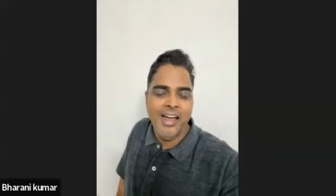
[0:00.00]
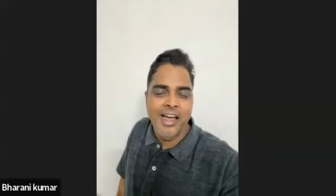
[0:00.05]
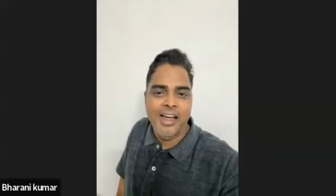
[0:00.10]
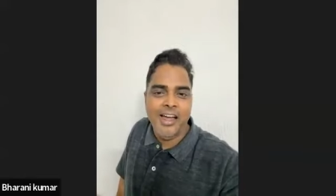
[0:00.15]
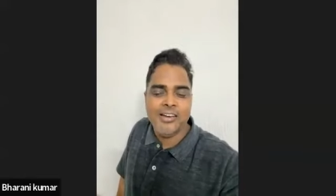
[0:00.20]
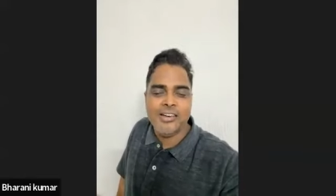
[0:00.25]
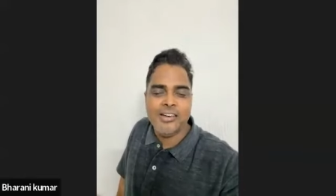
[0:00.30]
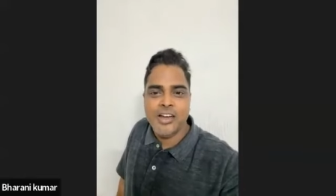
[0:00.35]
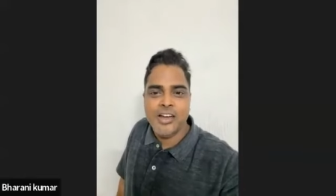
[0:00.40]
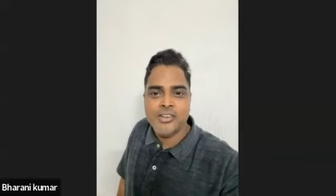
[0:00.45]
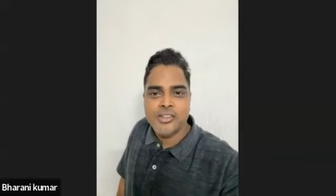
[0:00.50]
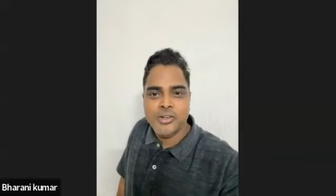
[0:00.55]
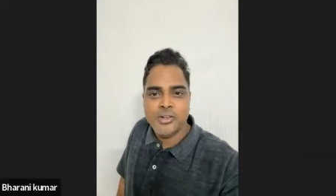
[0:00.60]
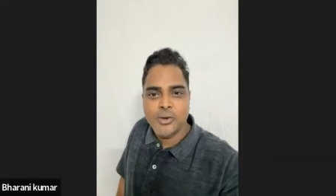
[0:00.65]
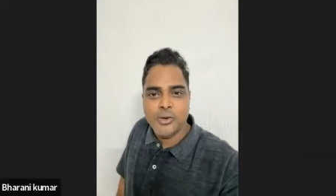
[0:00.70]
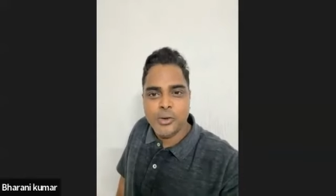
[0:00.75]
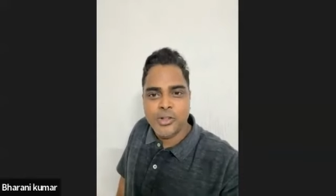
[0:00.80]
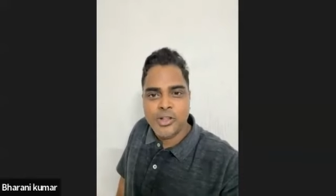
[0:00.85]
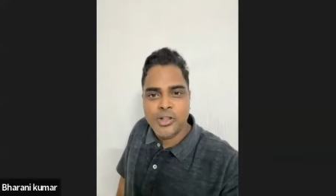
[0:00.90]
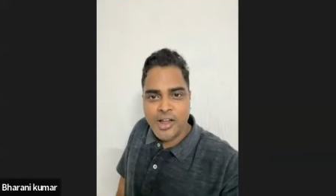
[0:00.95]
And
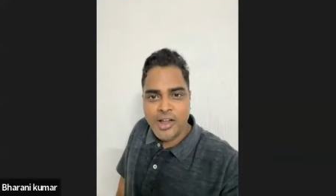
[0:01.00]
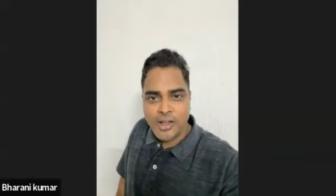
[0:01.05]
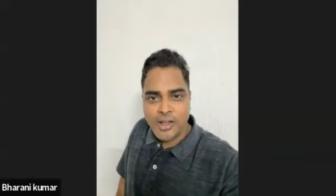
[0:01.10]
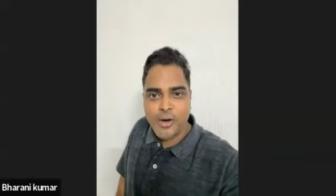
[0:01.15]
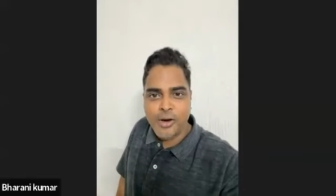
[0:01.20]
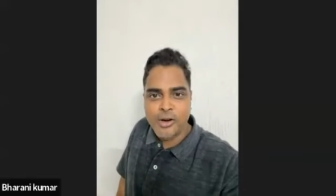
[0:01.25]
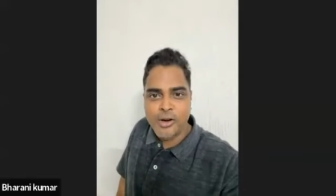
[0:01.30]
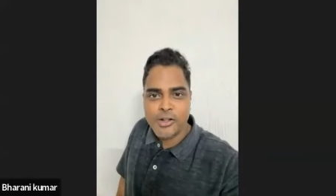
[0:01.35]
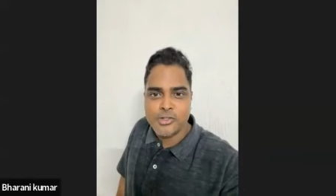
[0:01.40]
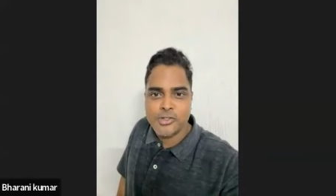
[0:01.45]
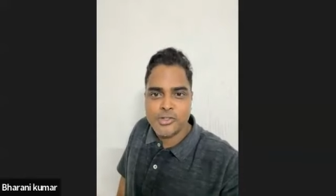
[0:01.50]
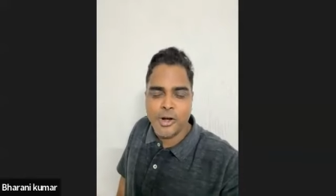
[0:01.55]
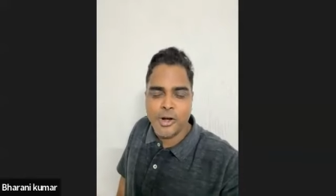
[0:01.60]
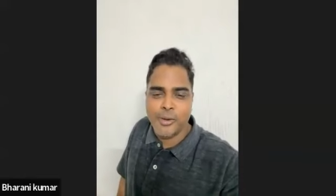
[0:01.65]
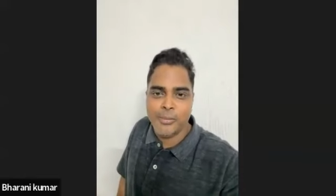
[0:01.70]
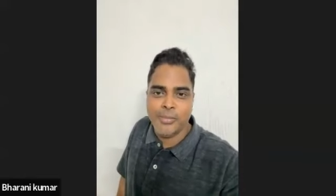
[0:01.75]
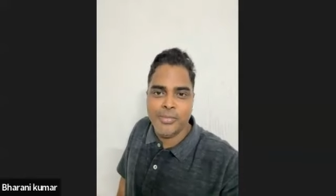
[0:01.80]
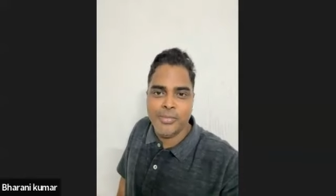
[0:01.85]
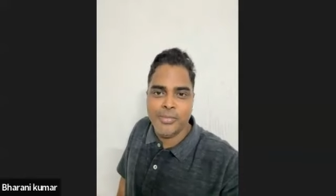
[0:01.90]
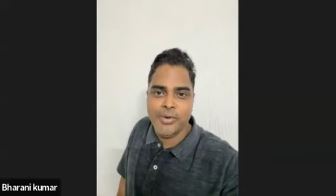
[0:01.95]
she told that I got a
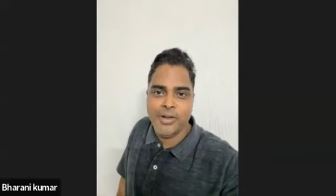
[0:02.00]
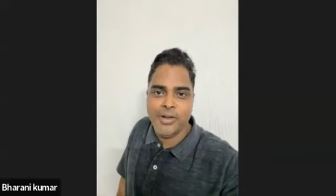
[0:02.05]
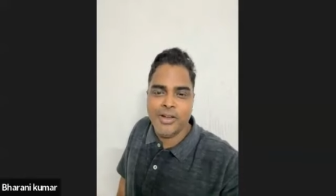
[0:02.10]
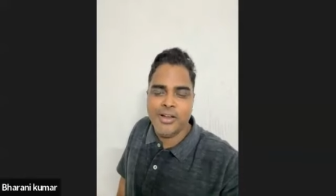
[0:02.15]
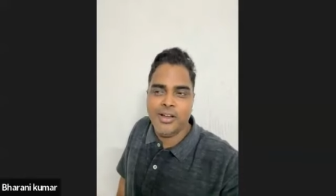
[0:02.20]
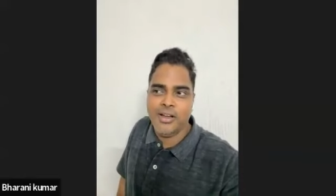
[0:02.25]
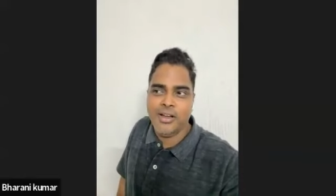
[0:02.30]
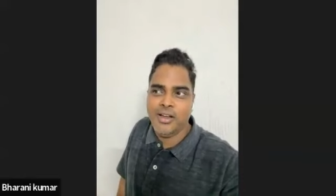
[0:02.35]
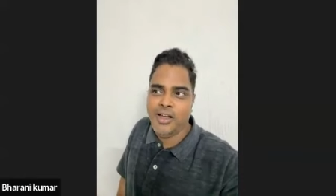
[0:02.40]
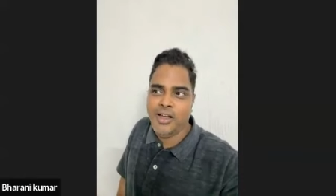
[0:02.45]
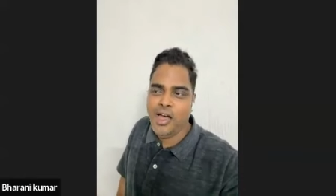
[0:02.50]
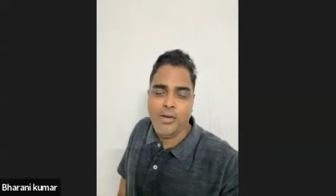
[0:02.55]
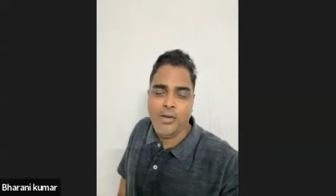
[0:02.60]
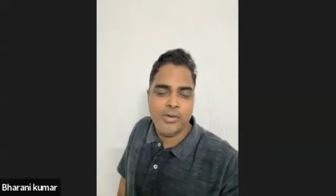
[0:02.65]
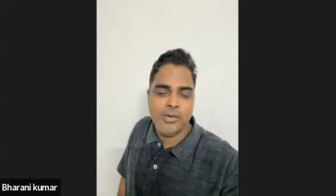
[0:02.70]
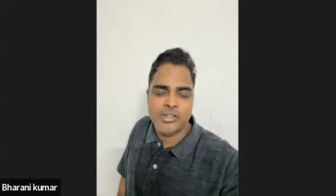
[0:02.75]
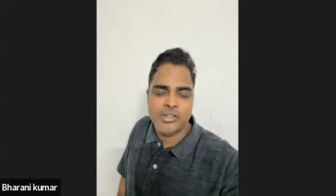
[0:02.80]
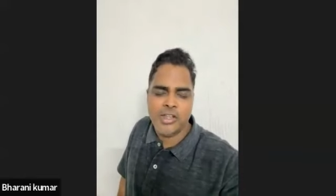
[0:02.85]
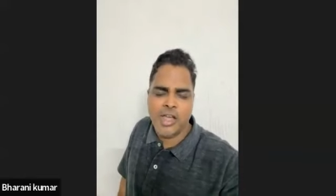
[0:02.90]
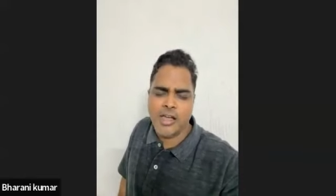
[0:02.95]
job. I
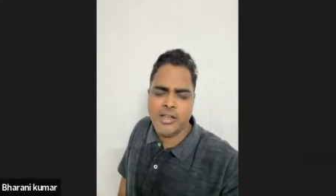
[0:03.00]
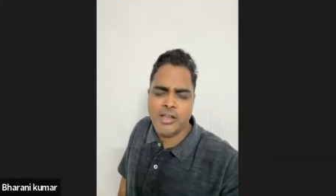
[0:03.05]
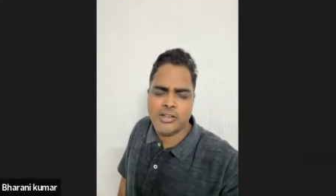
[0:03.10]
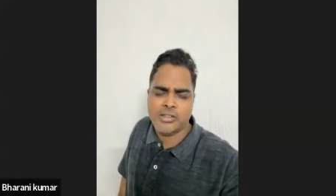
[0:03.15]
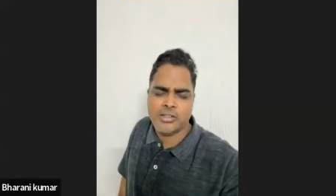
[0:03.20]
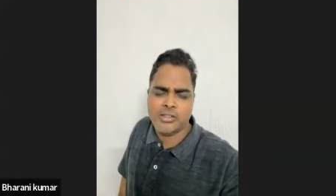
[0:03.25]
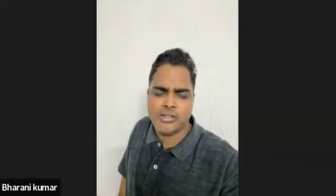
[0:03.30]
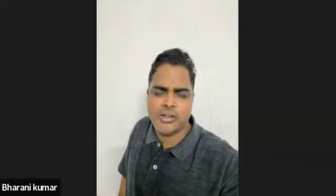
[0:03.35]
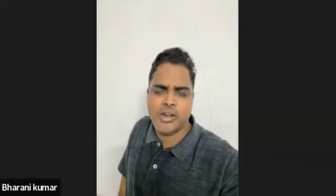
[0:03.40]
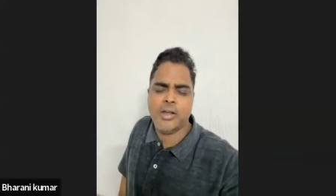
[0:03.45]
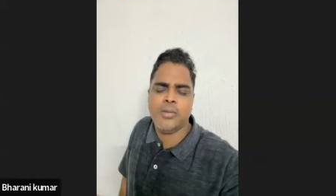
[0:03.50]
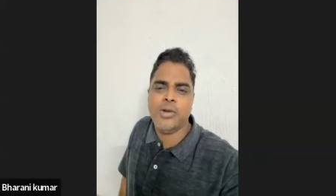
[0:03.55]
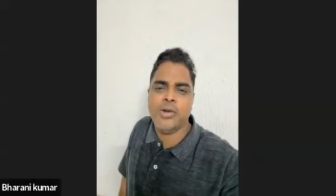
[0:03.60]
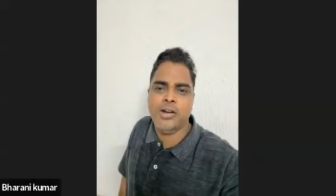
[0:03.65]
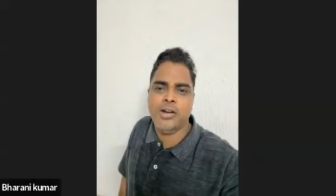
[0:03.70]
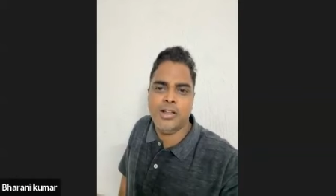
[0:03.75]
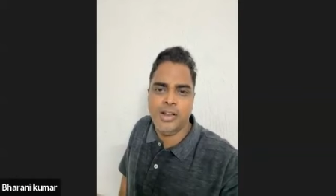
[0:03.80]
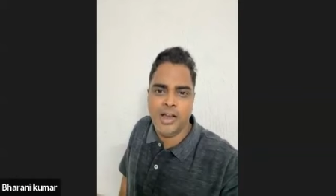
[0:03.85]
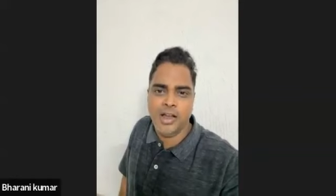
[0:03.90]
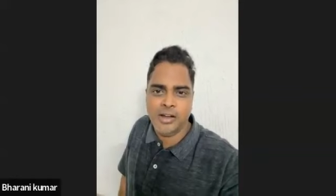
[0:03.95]
was
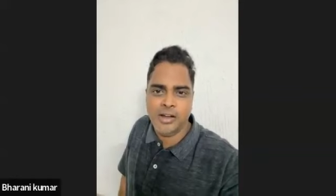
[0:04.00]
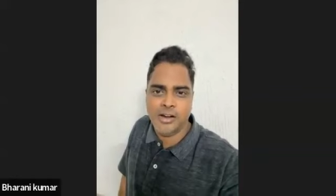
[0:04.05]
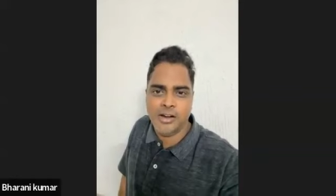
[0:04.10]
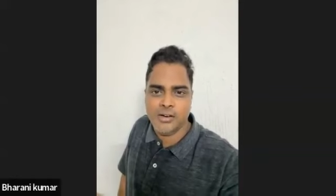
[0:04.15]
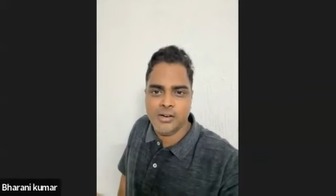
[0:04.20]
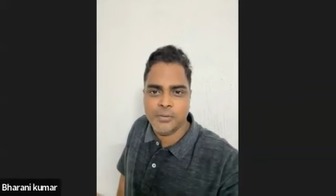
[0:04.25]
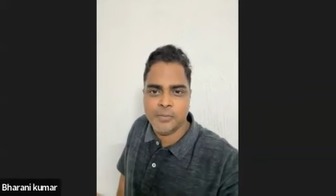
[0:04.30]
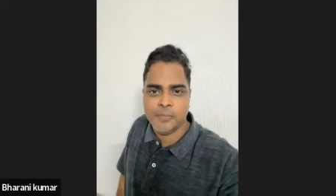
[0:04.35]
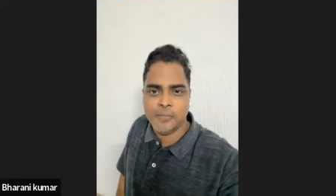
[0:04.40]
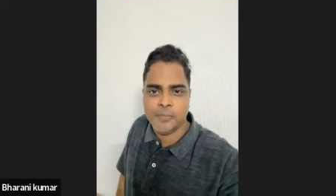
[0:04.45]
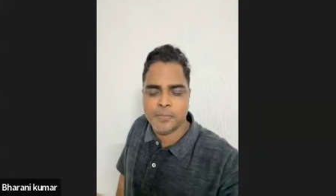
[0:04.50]
extremely delighted.